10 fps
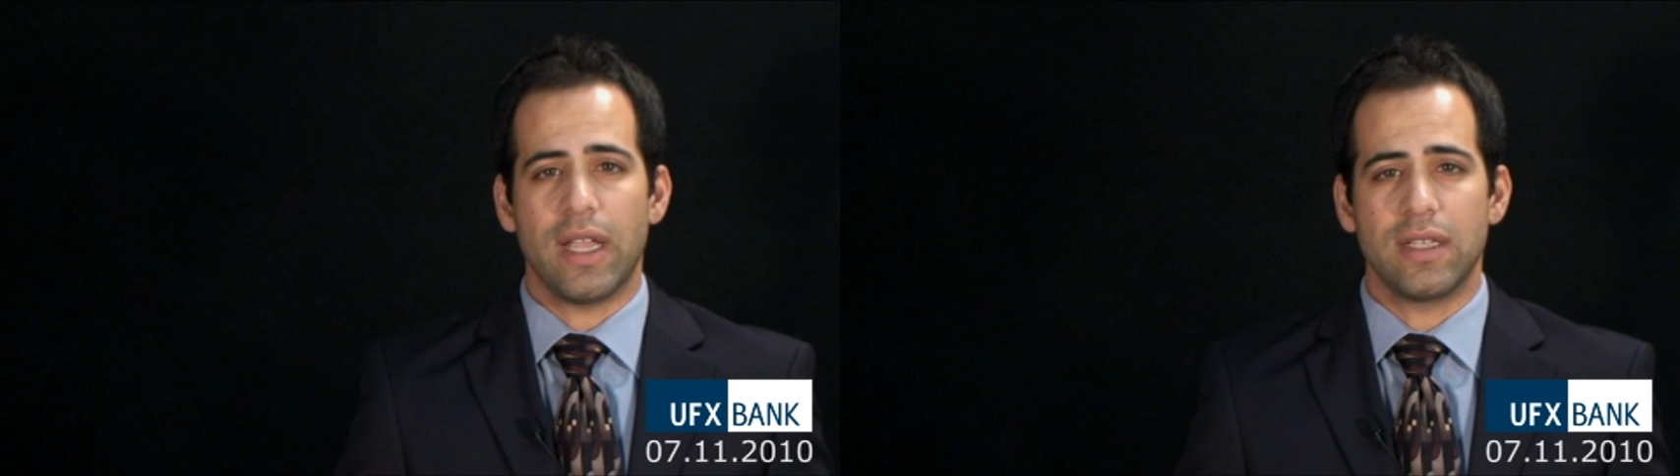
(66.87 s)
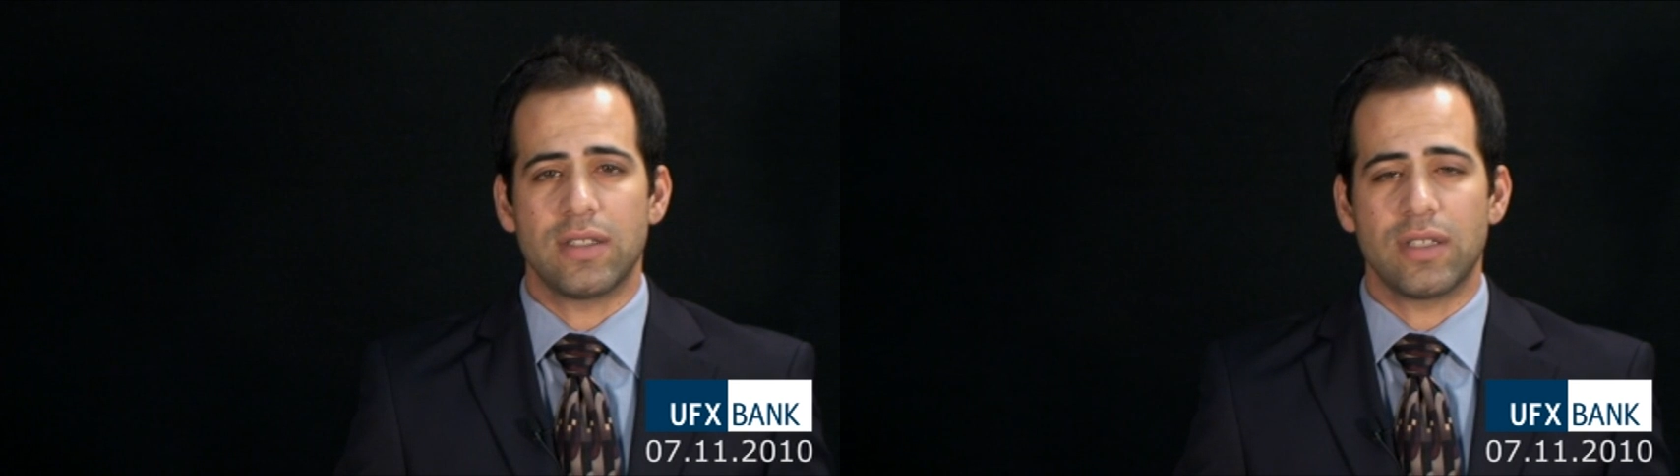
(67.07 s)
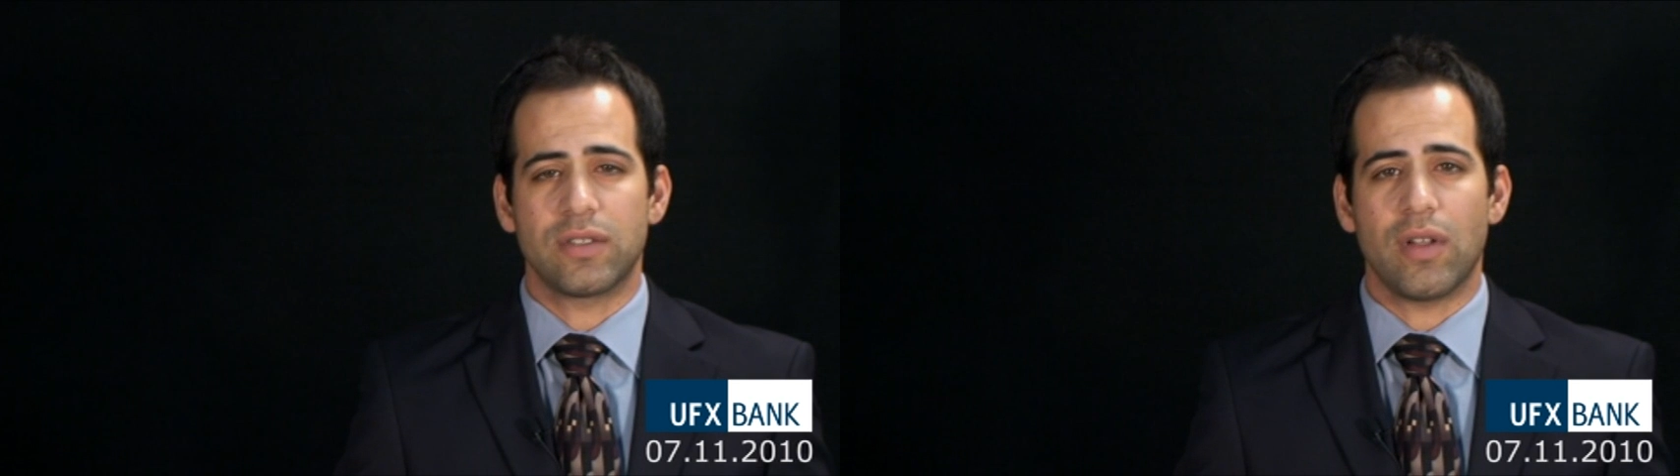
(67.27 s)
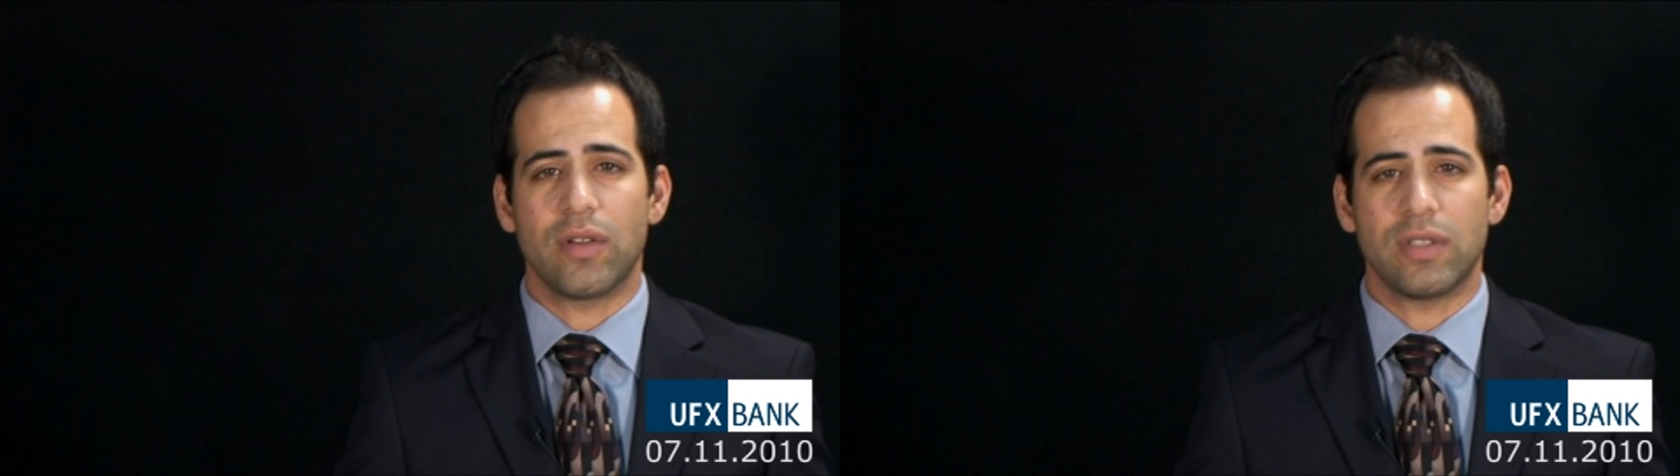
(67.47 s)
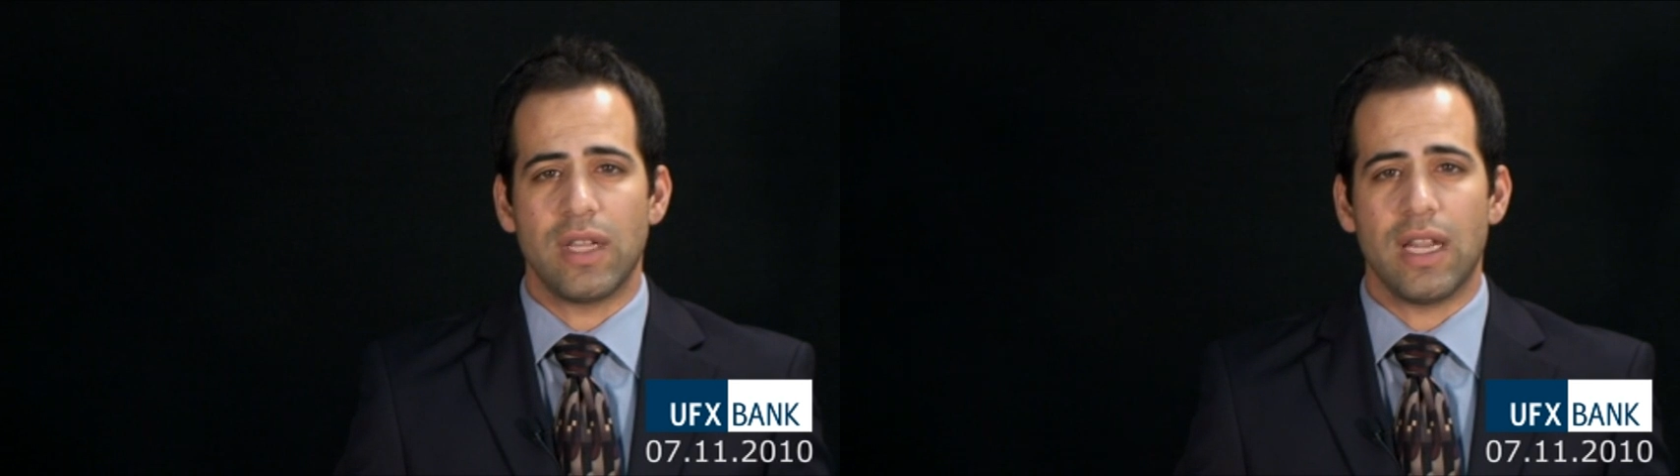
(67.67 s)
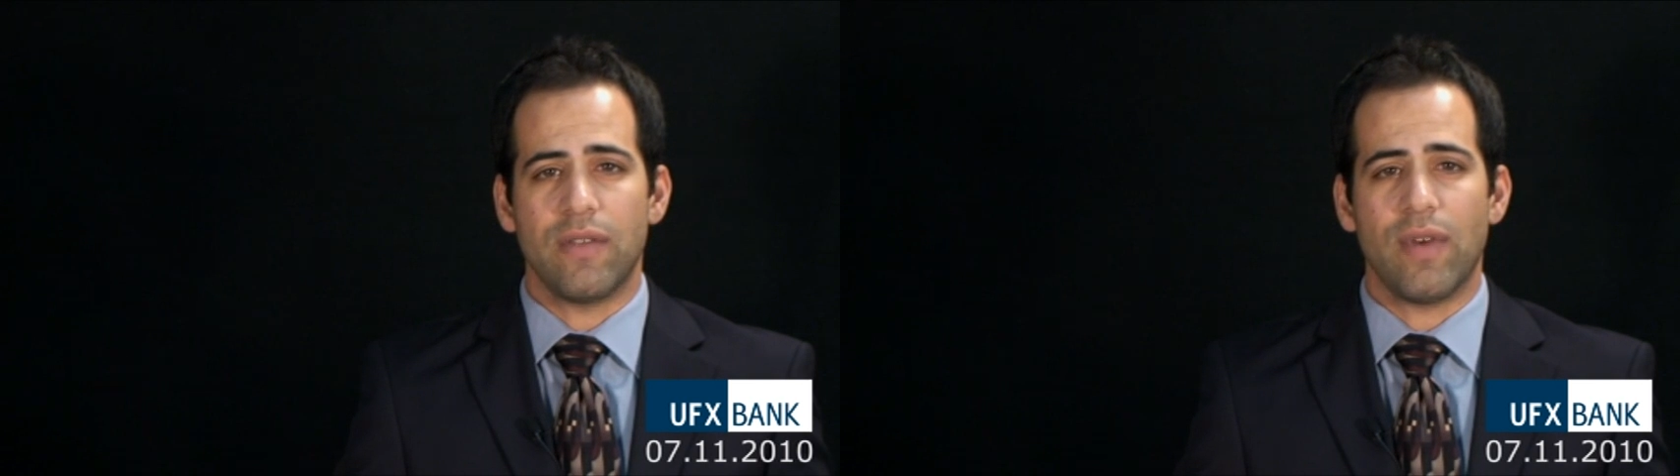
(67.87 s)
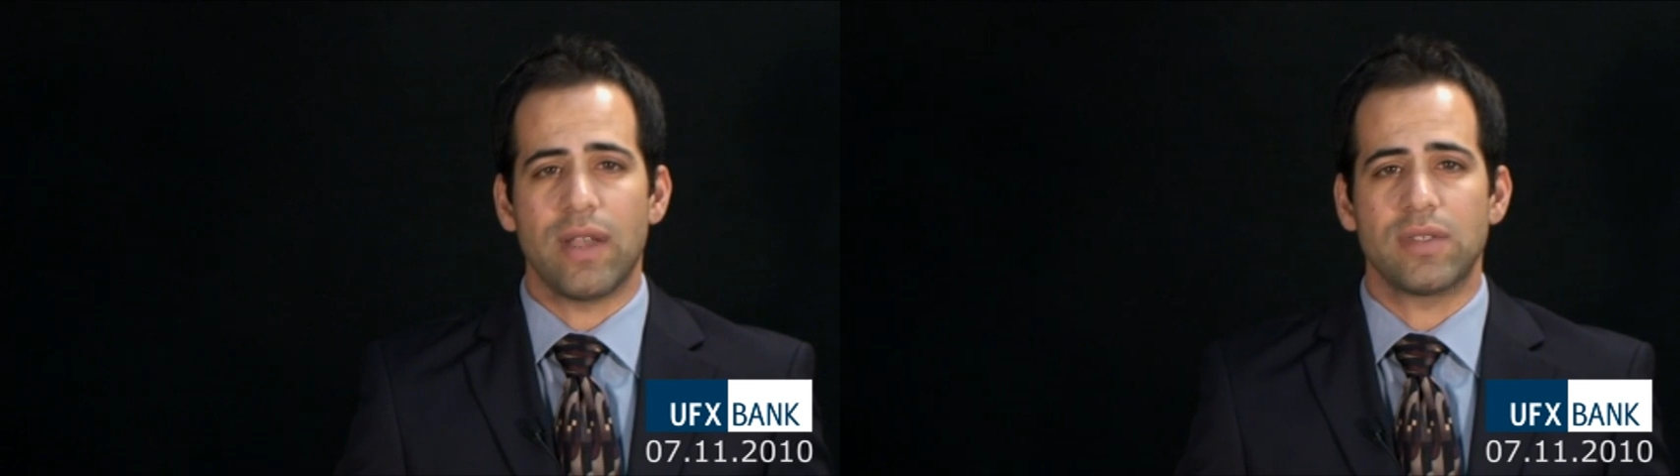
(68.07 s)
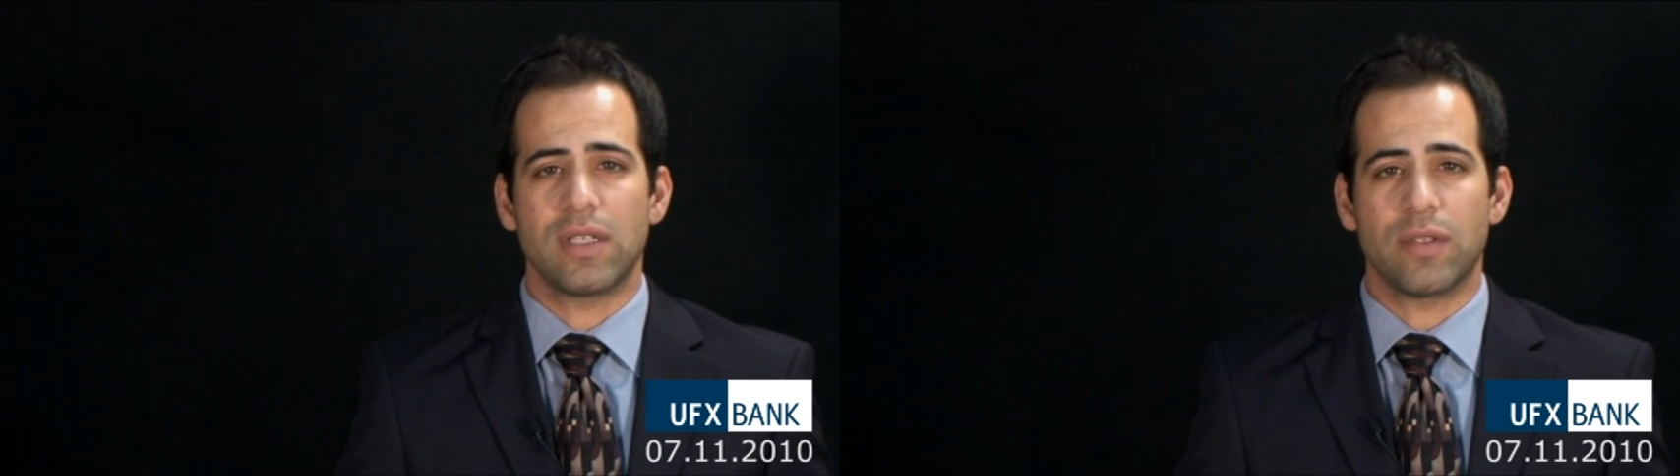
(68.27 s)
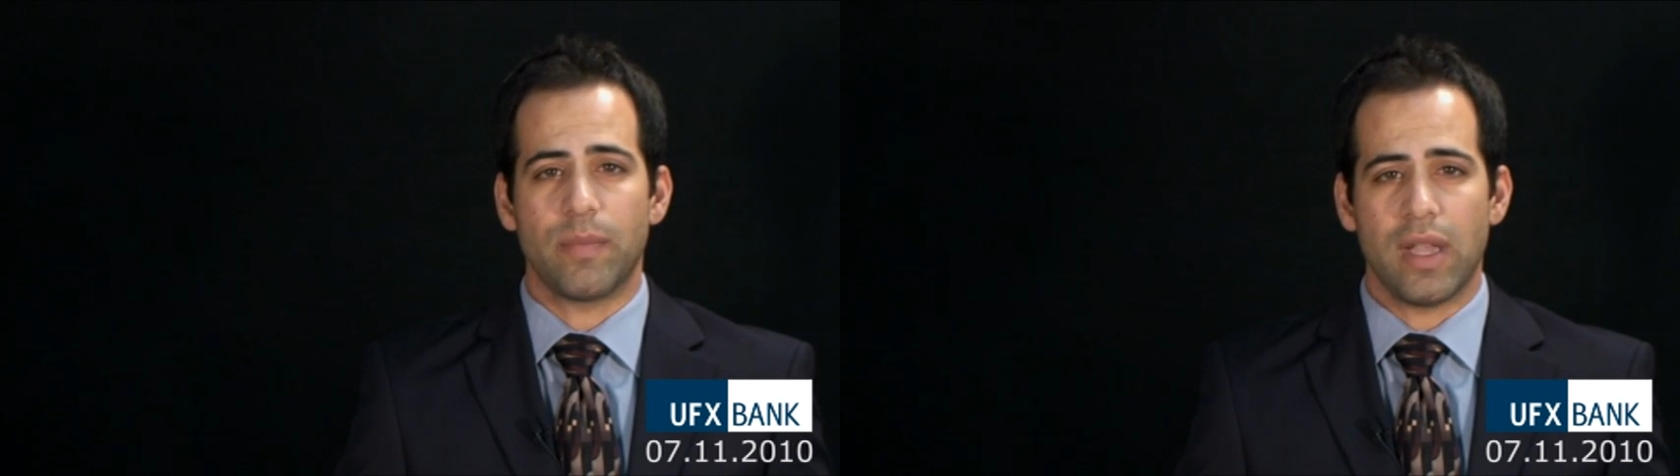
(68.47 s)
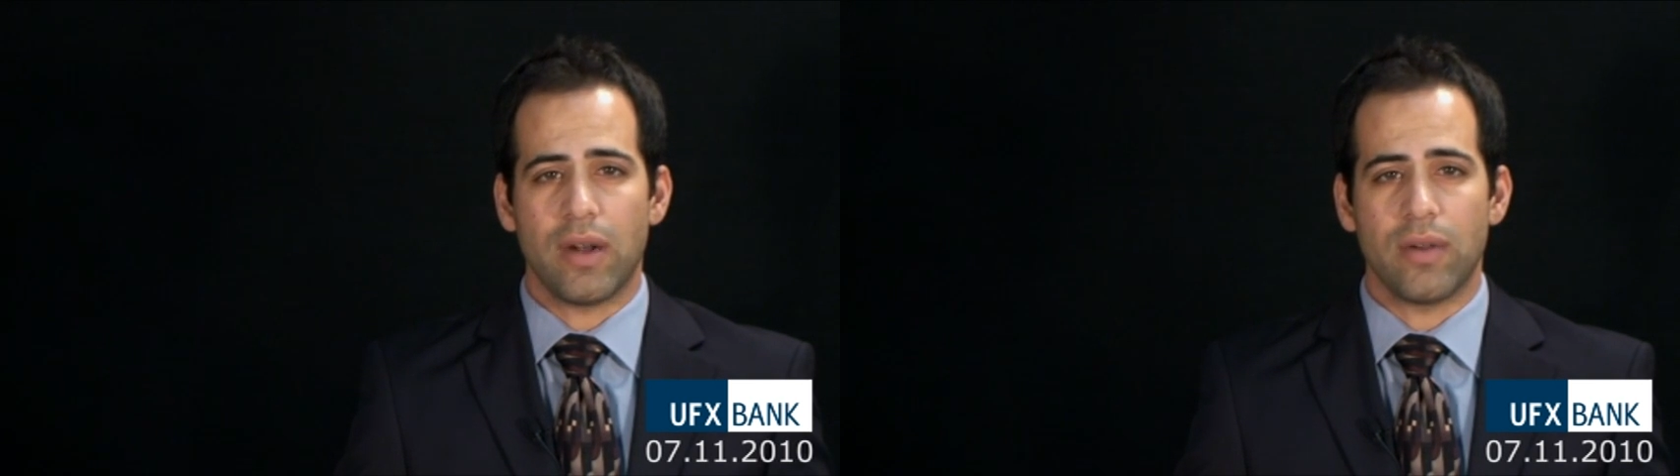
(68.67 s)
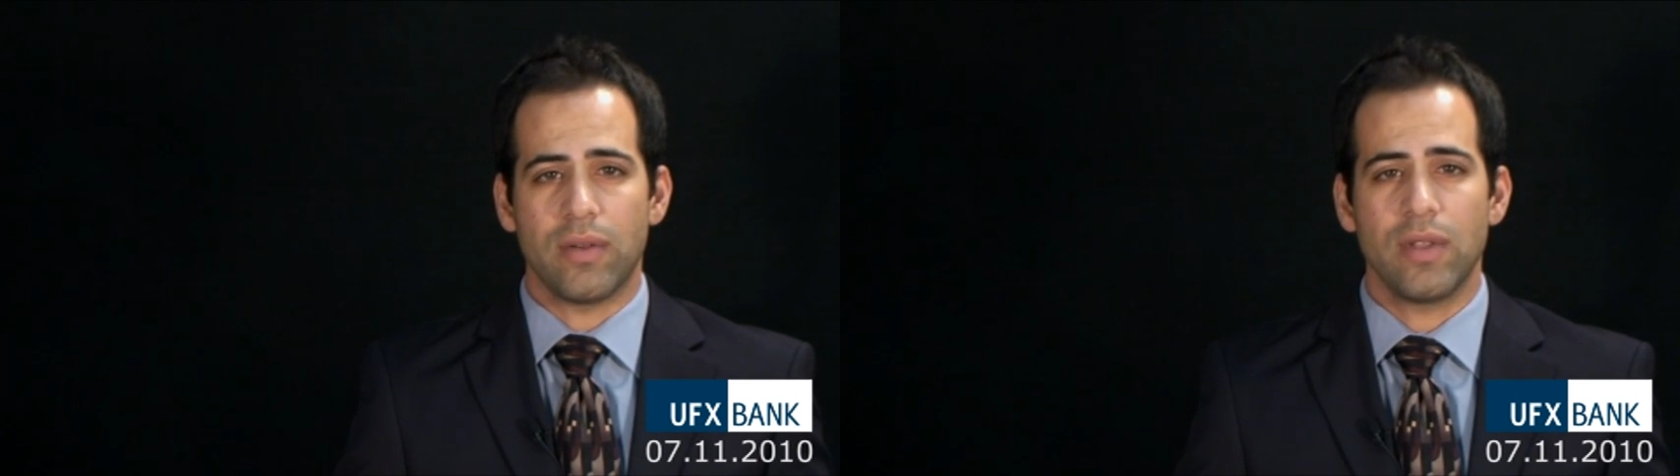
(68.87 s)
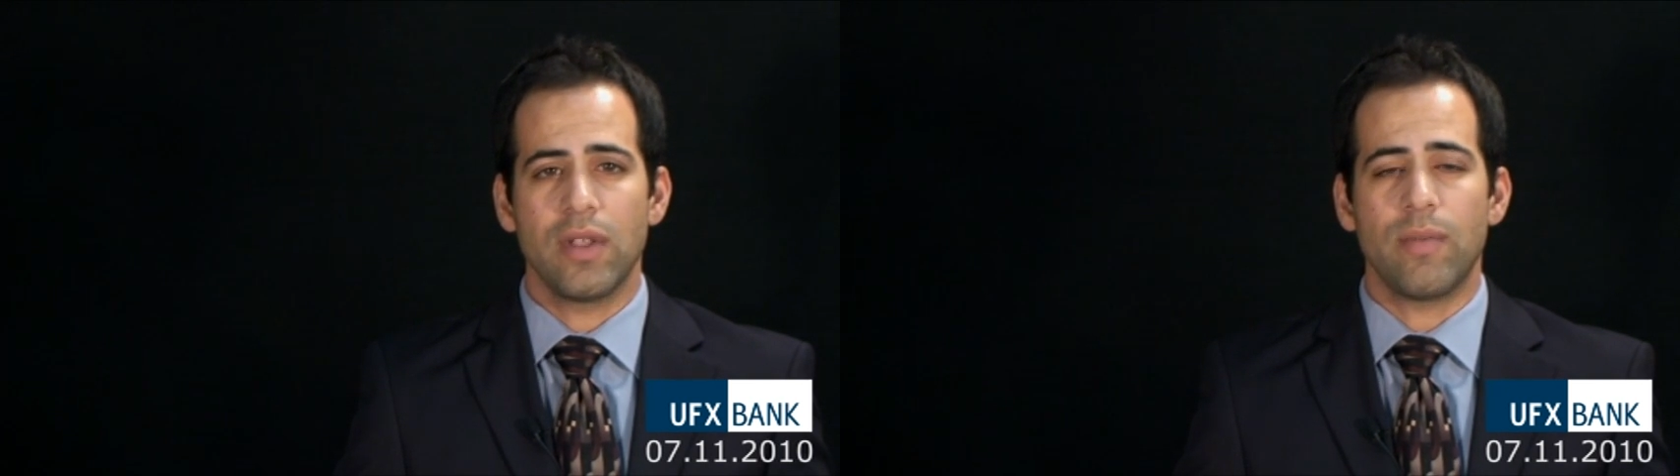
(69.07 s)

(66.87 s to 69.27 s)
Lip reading: $86.85 a barrel.